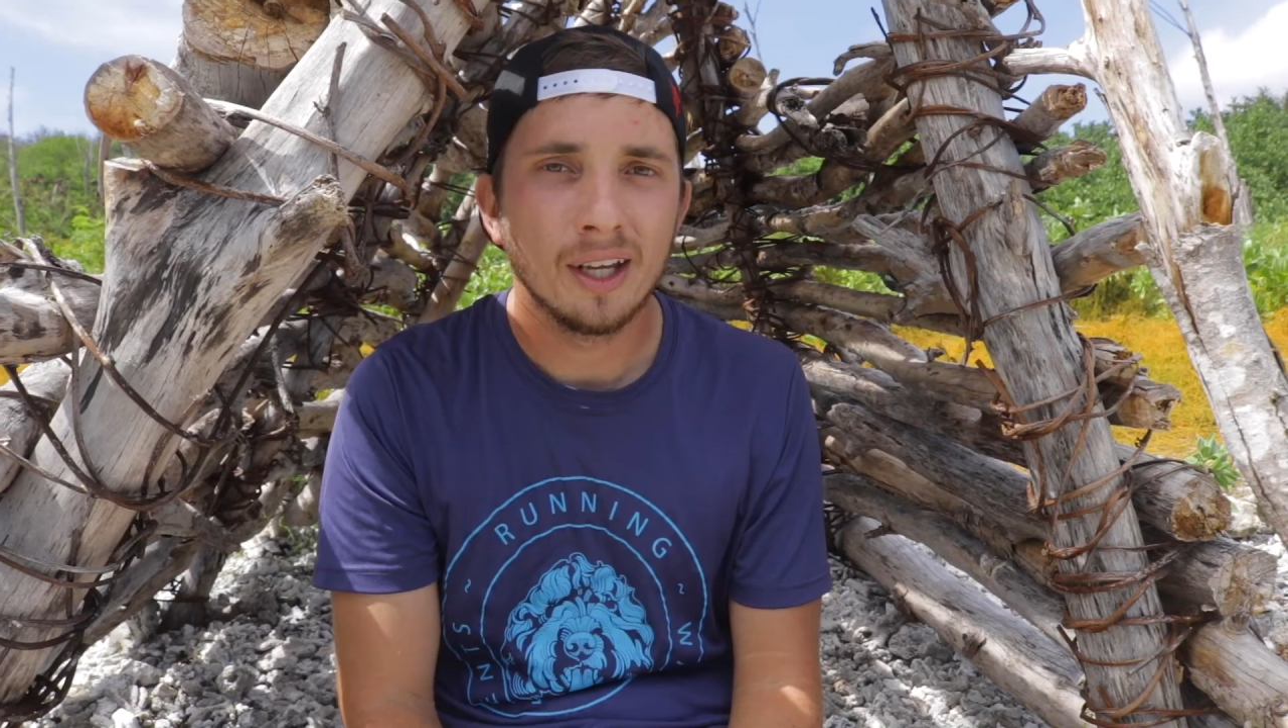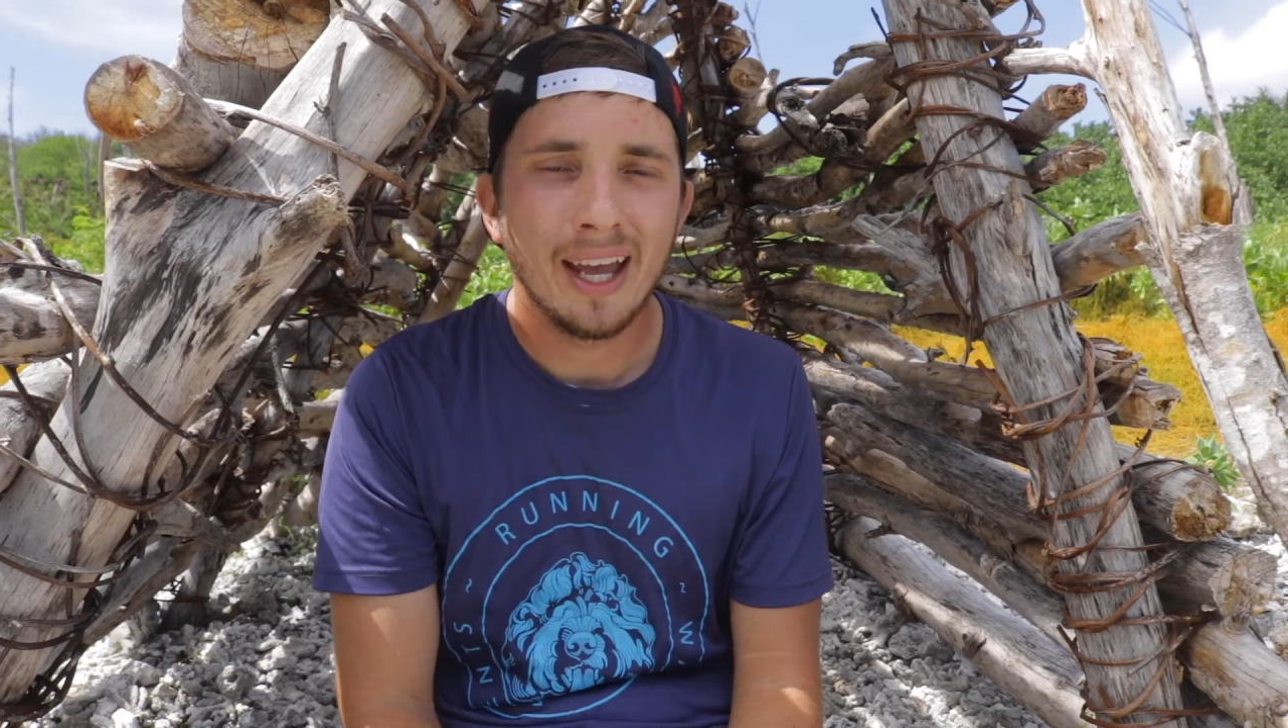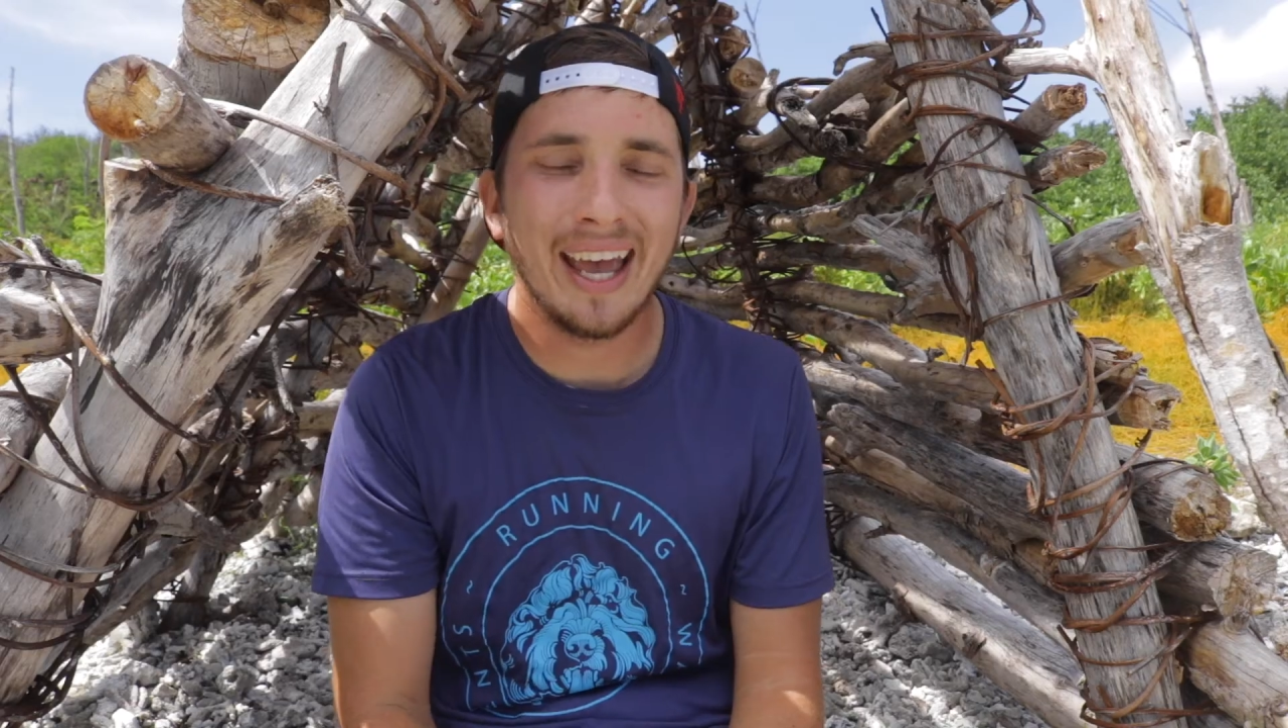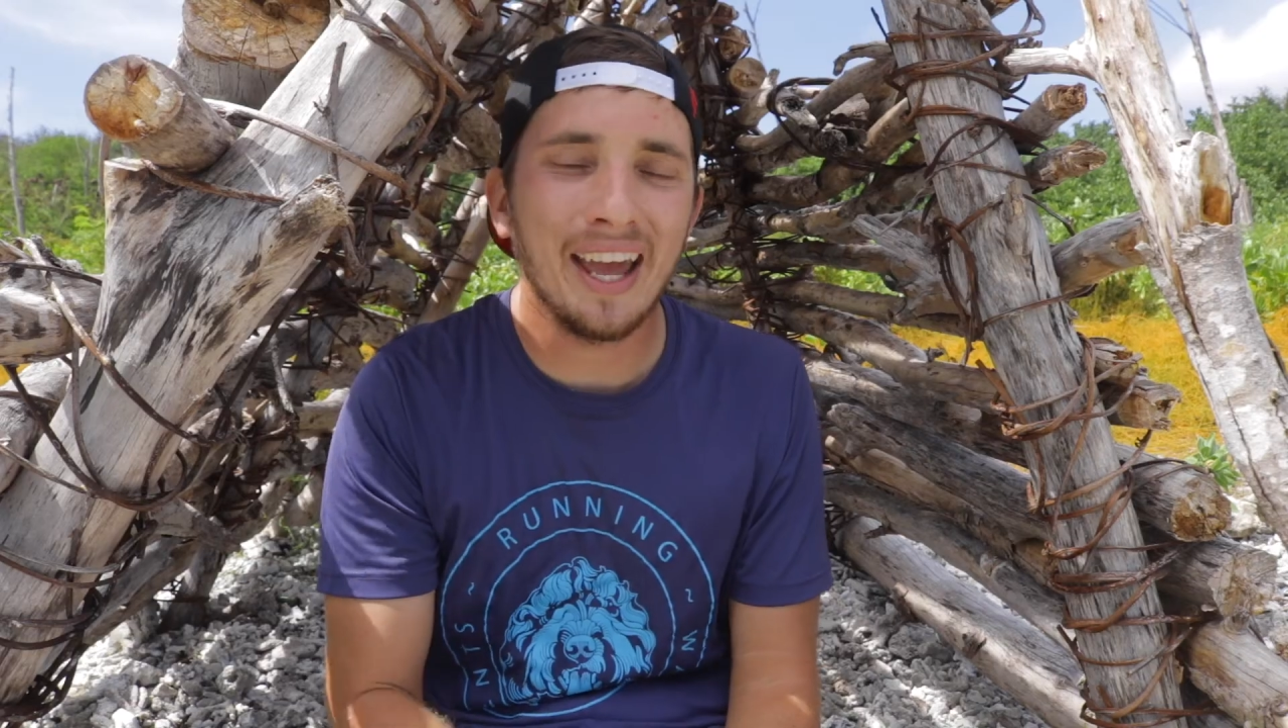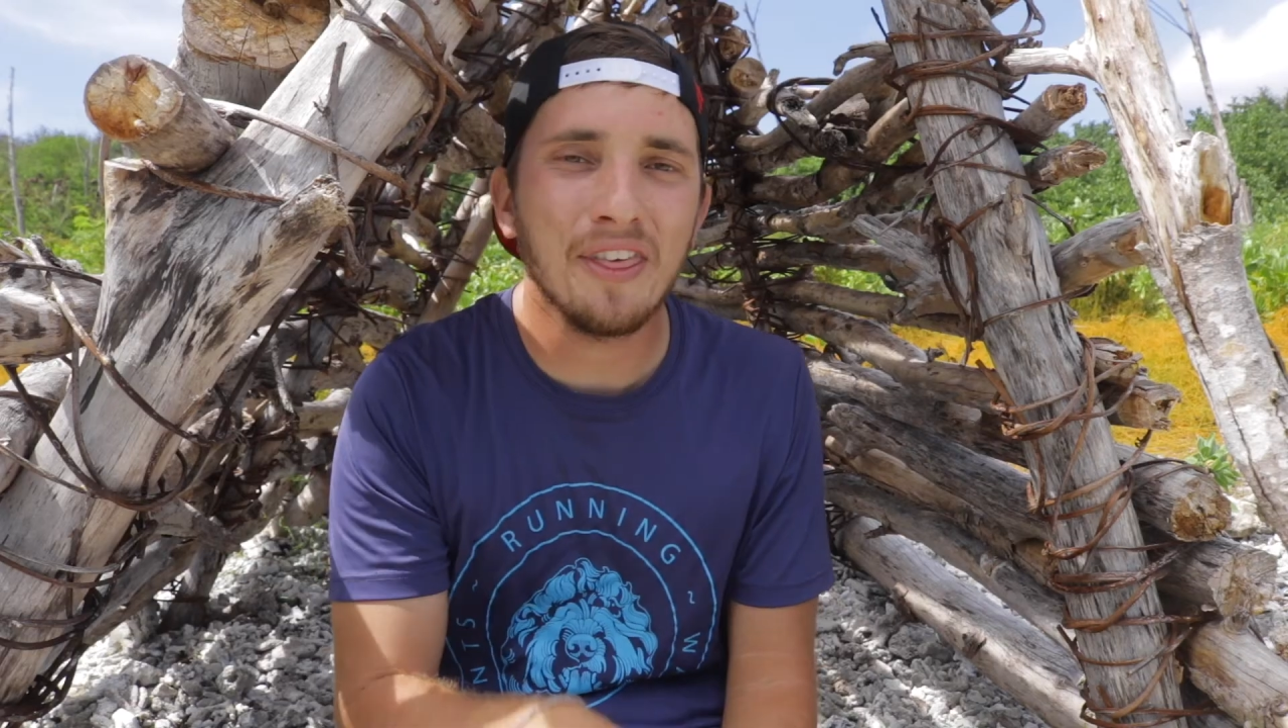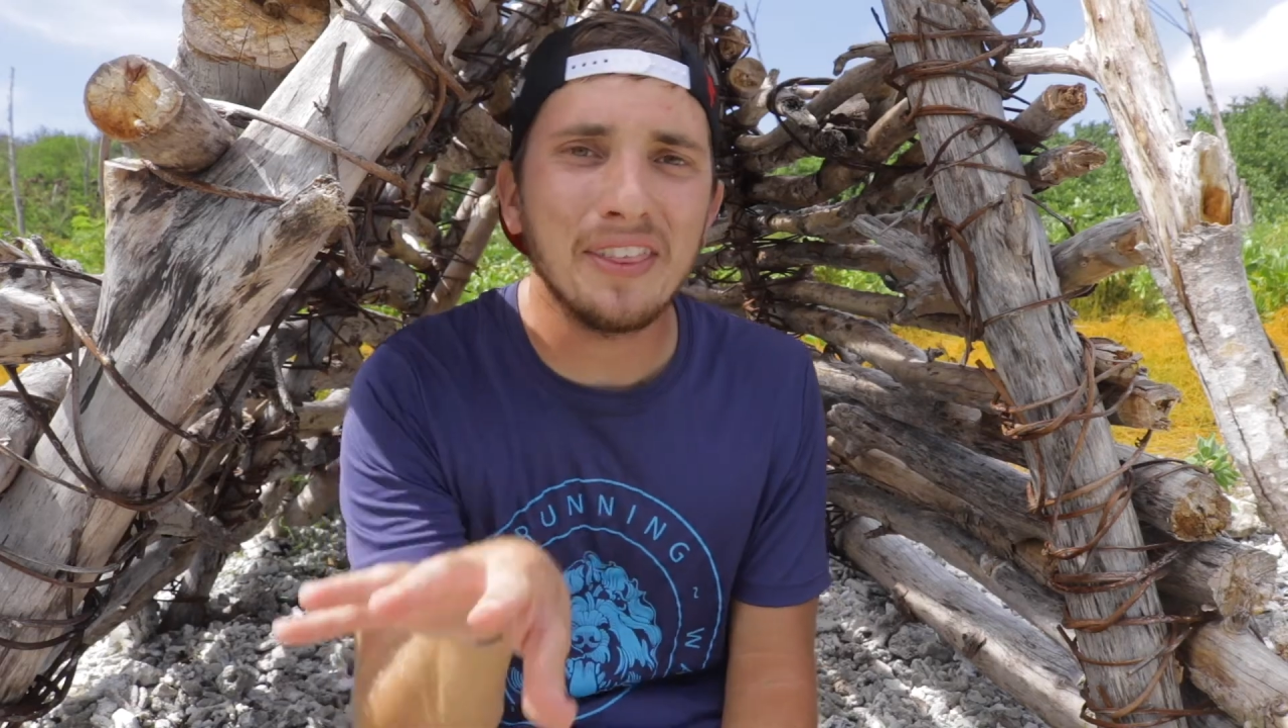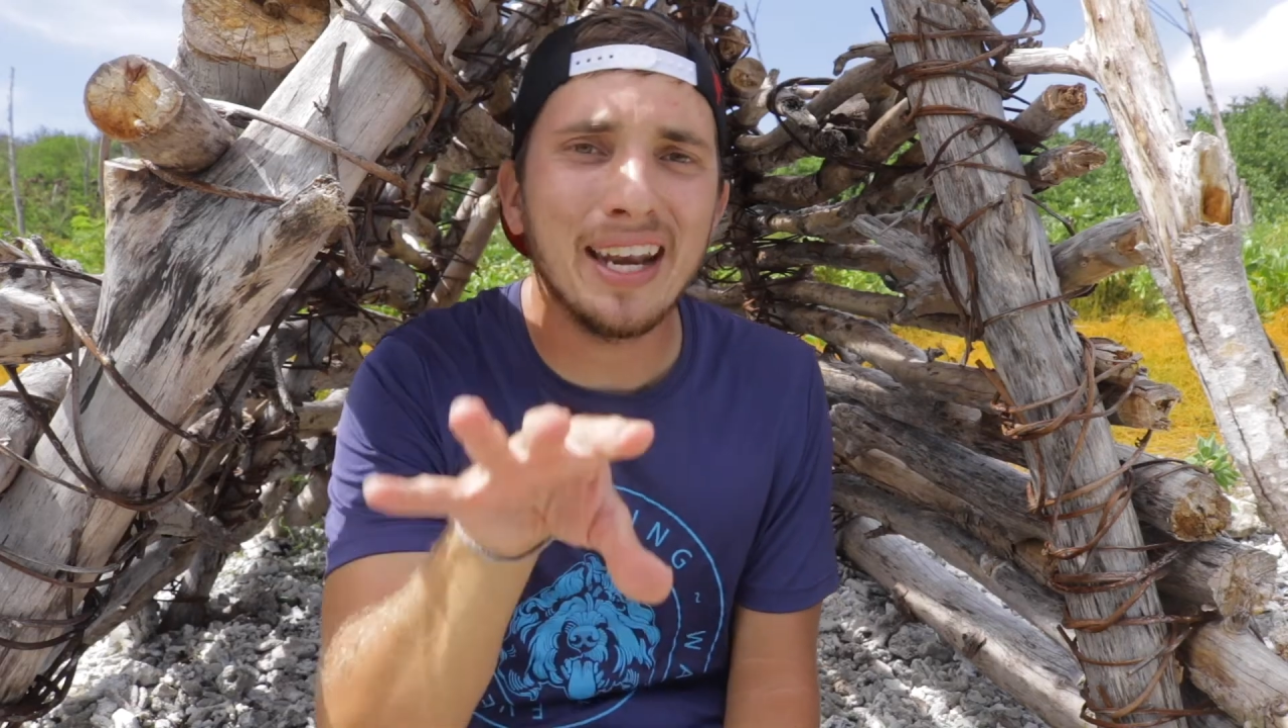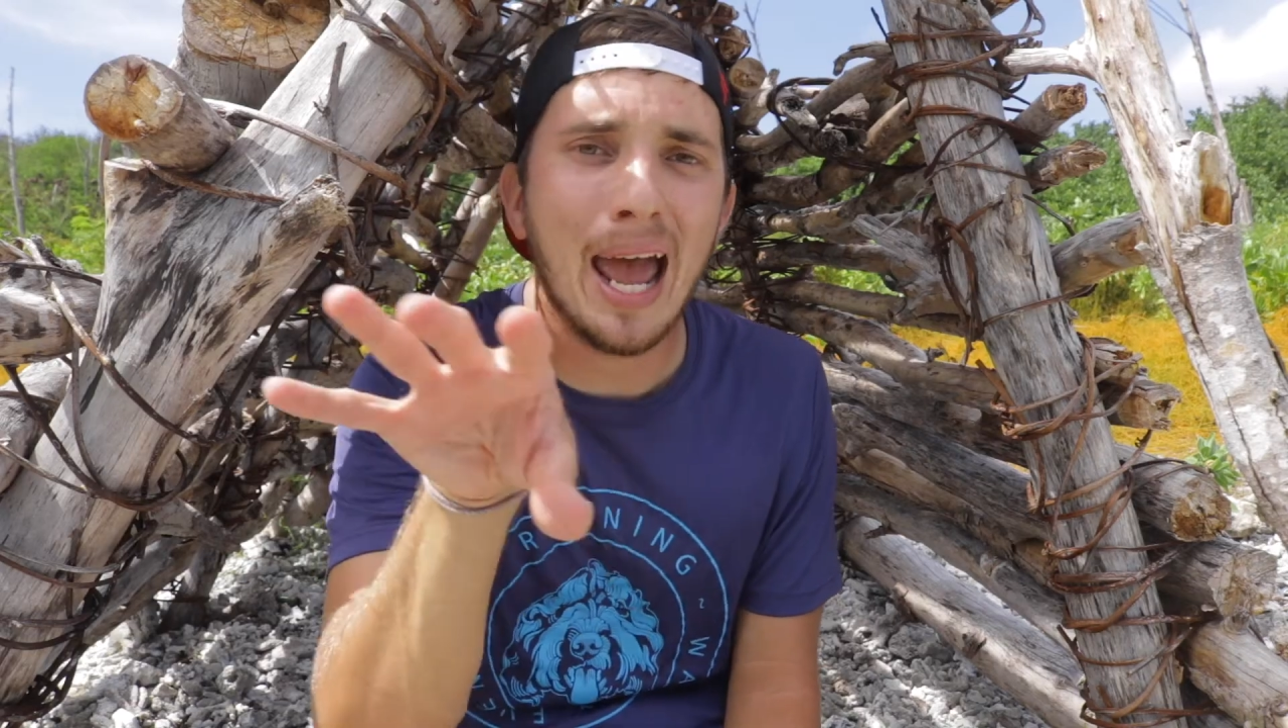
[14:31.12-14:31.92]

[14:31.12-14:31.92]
And I think that